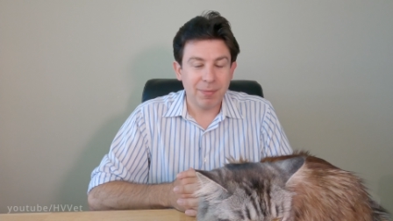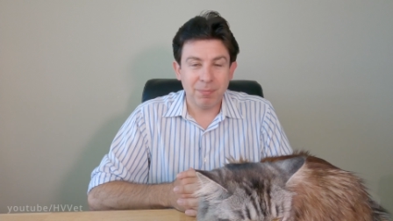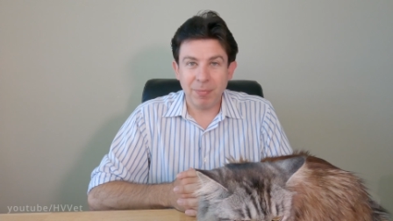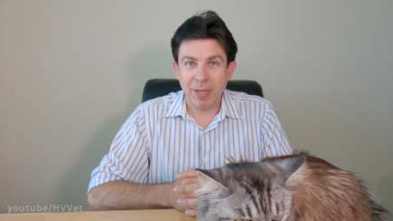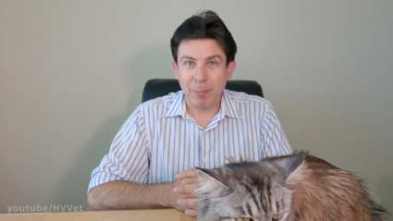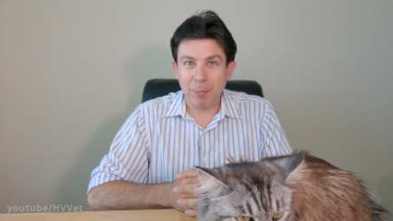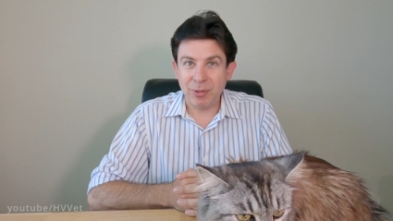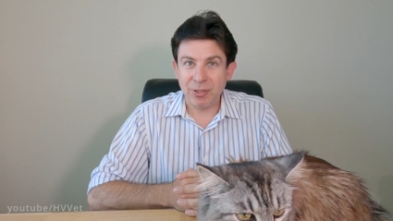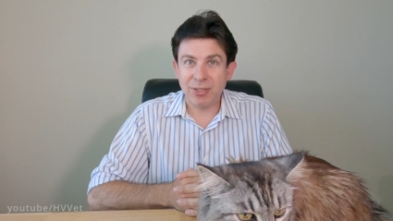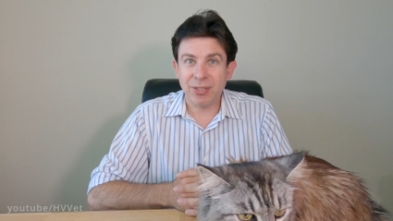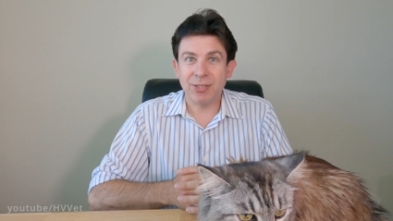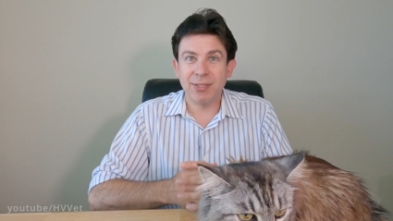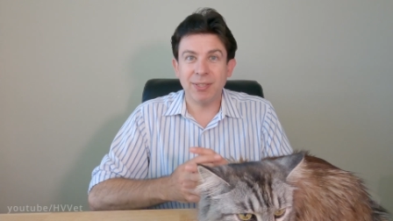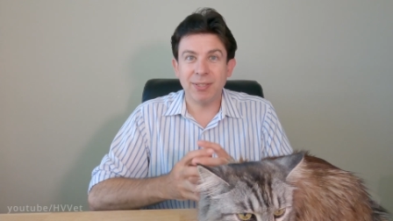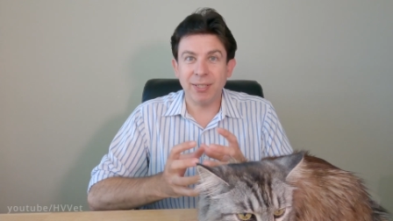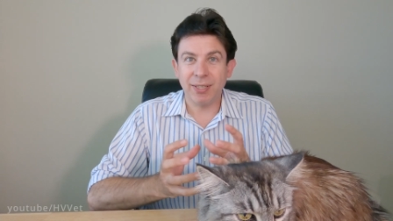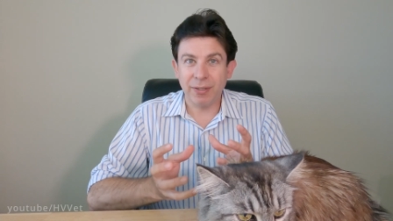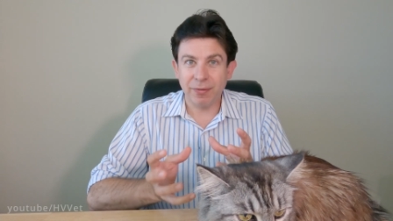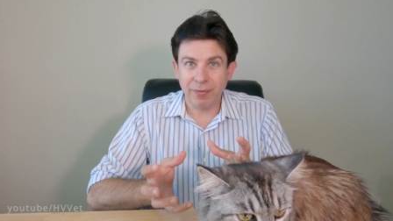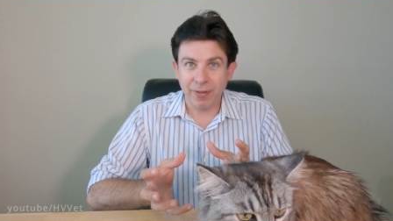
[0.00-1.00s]
Maybe it's just a
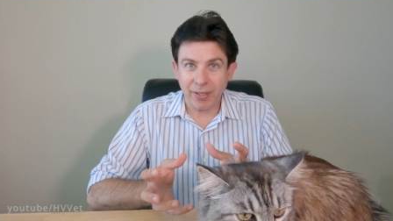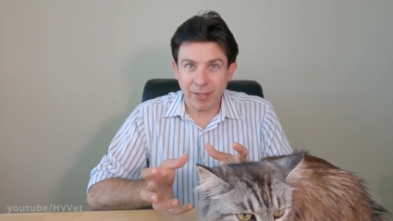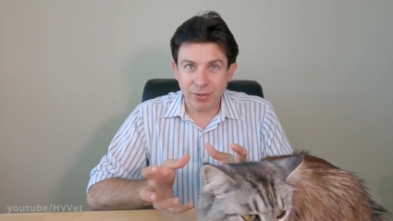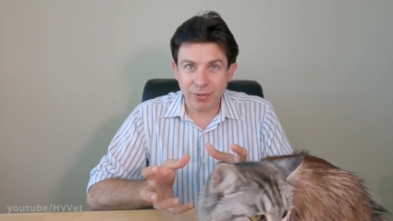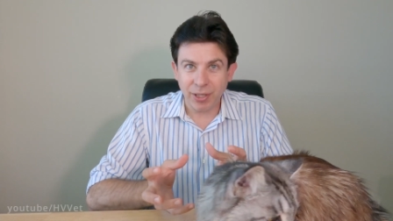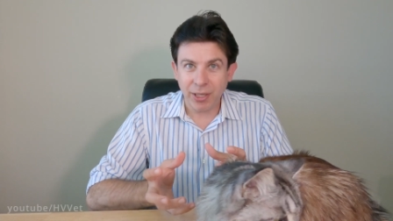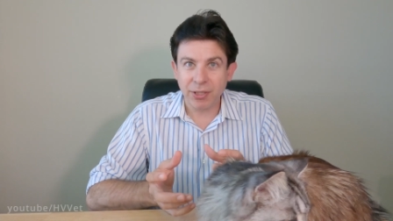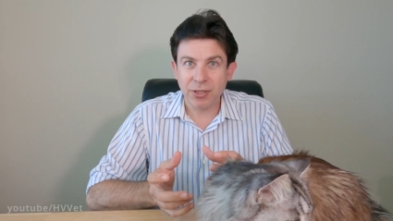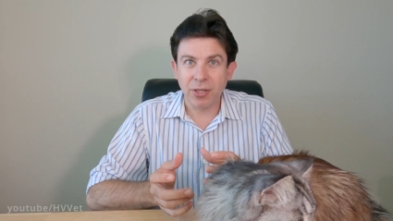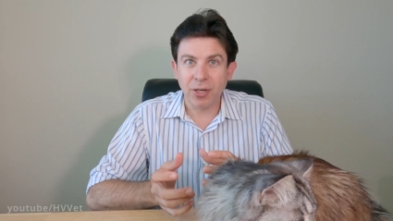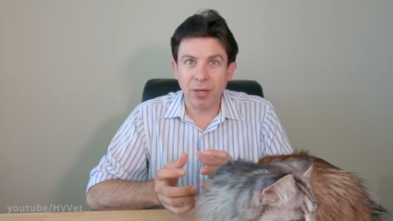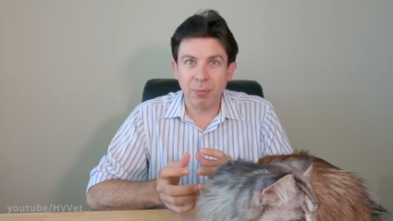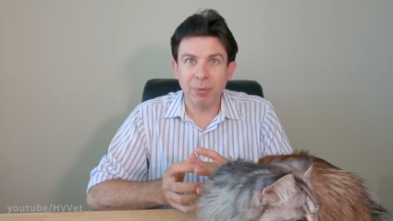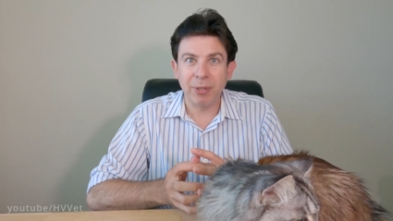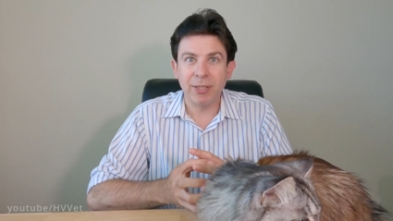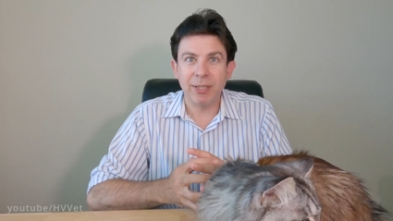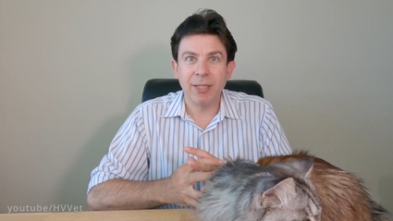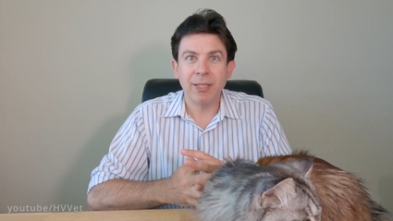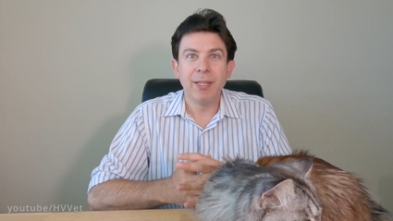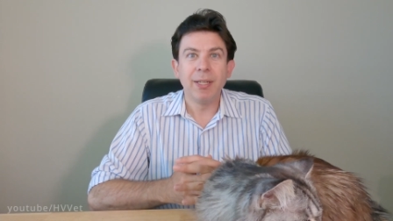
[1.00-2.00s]
terrifying trash
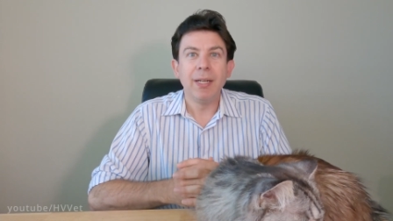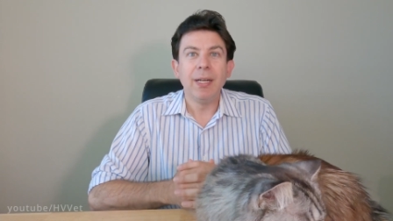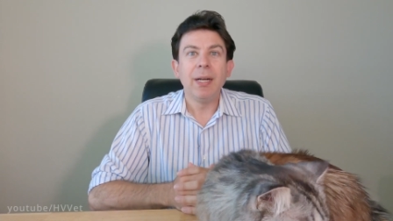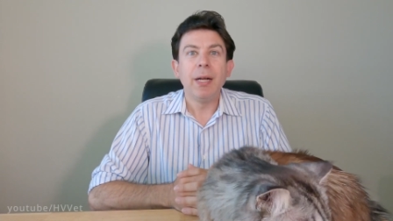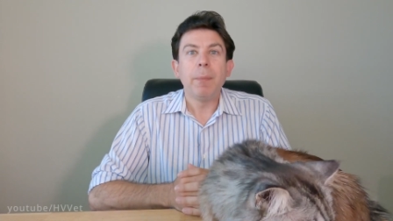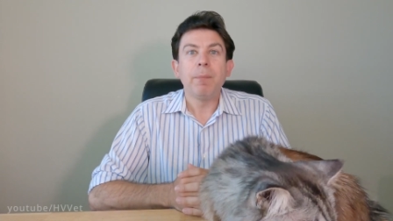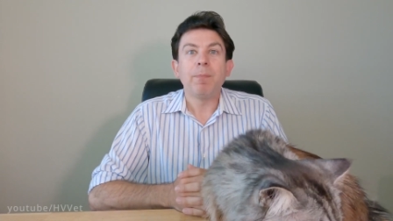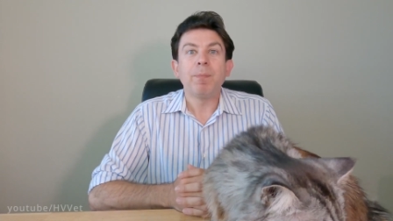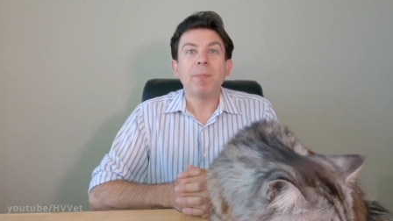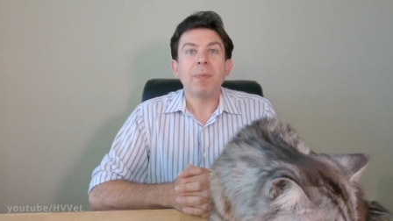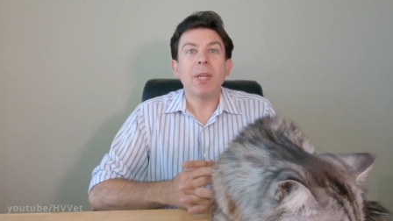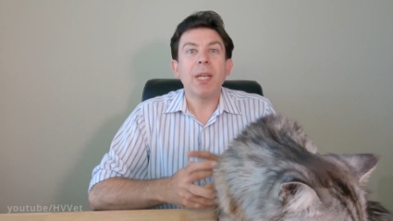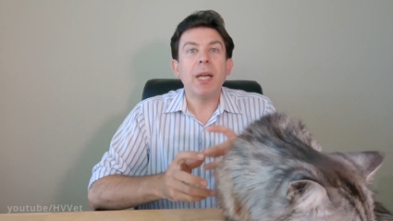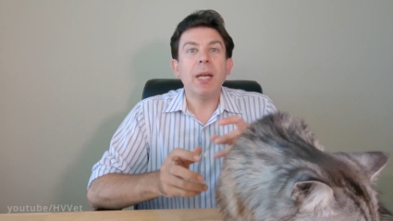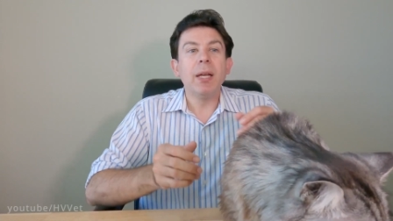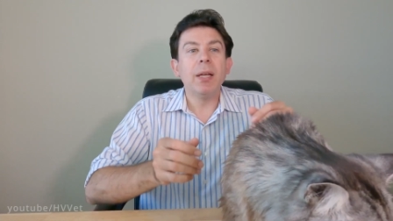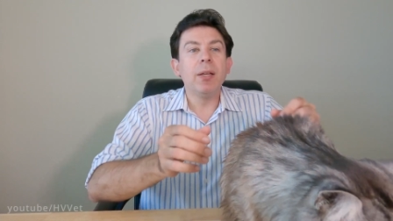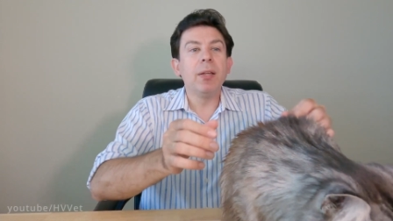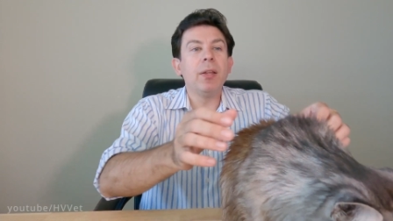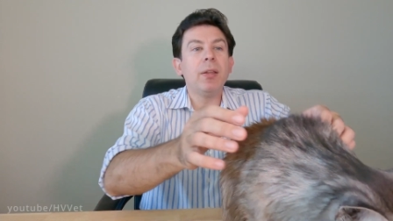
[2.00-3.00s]
goblin.
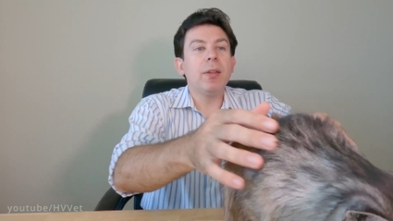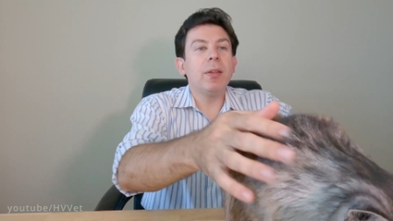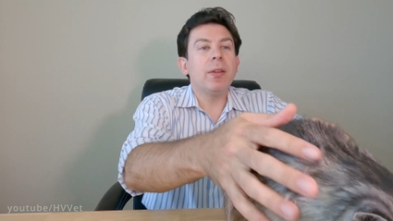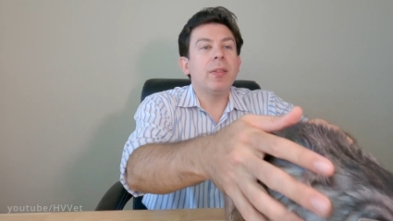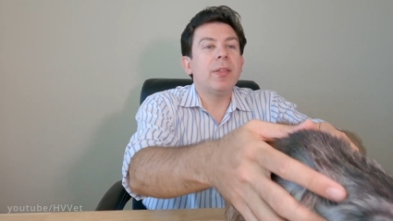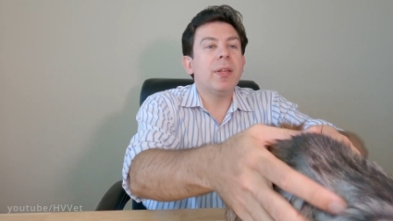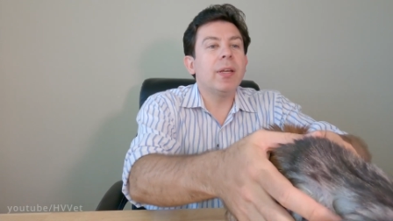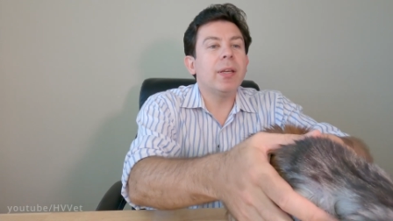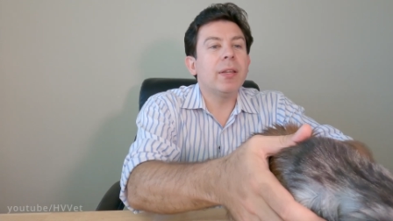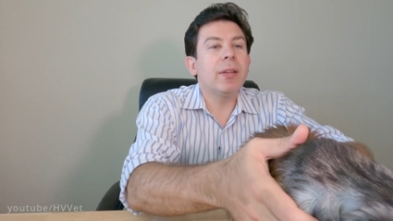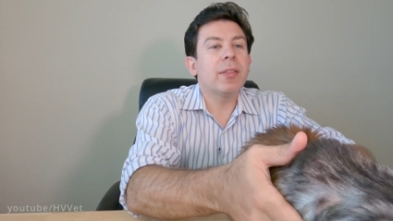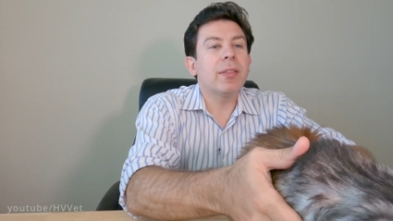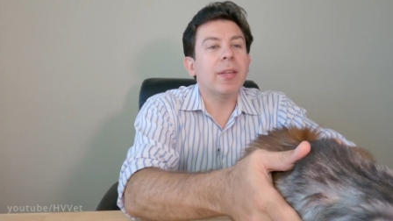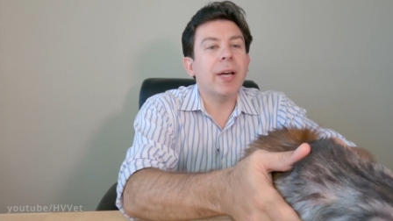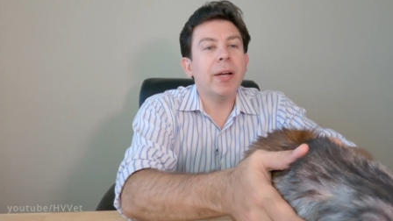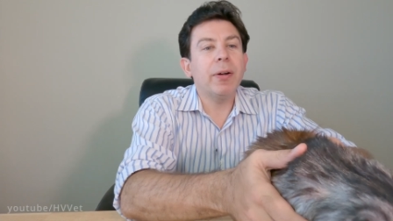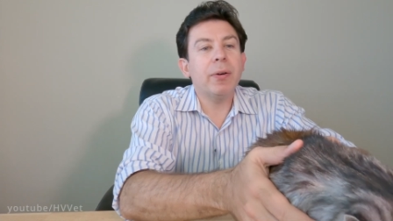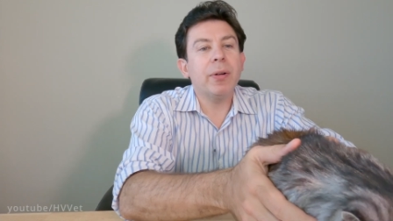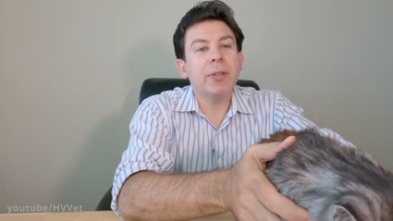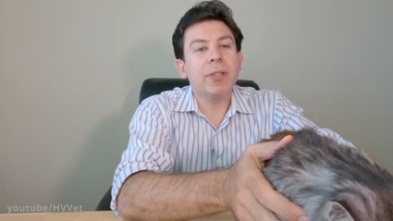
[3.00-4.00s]
The
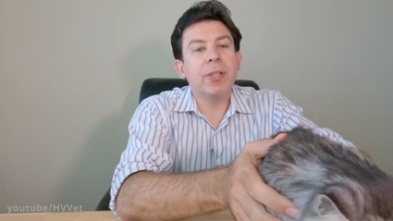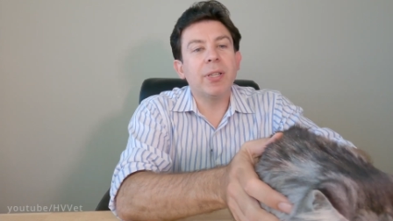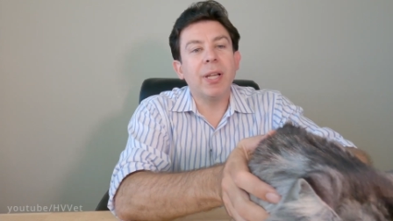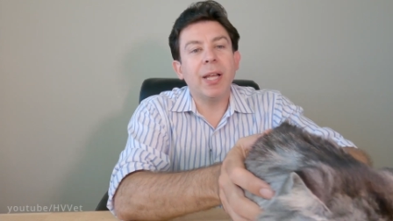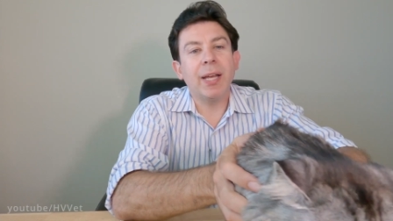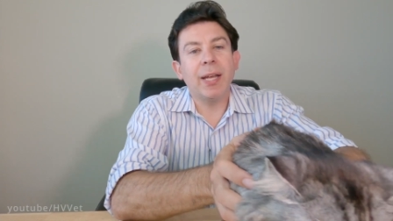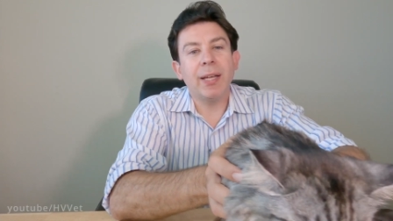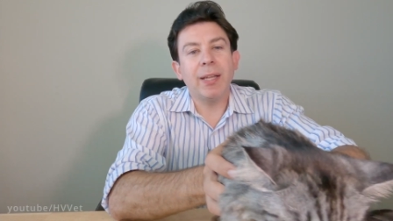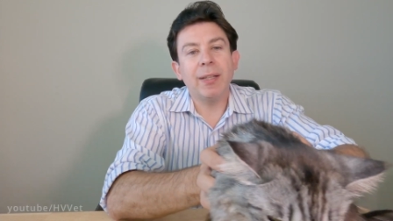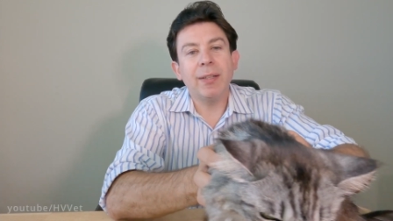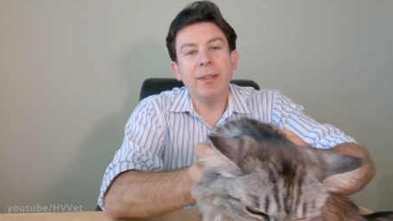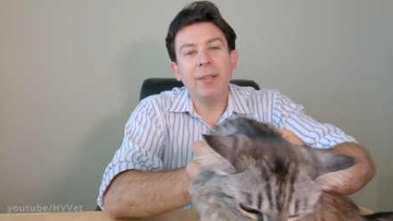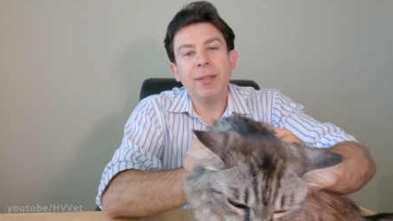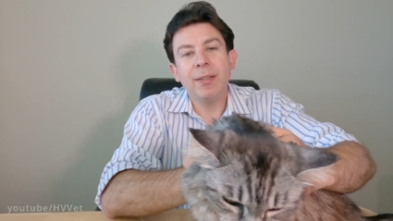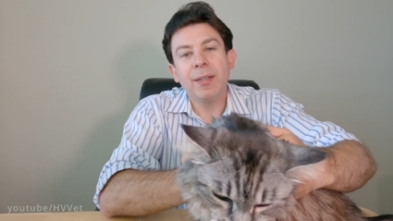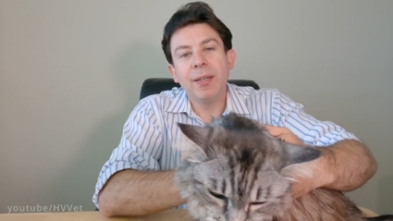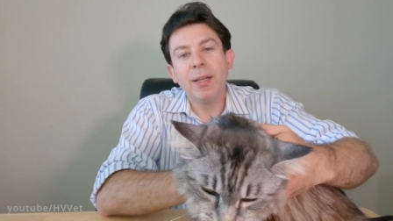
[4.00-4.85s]
thyroid gland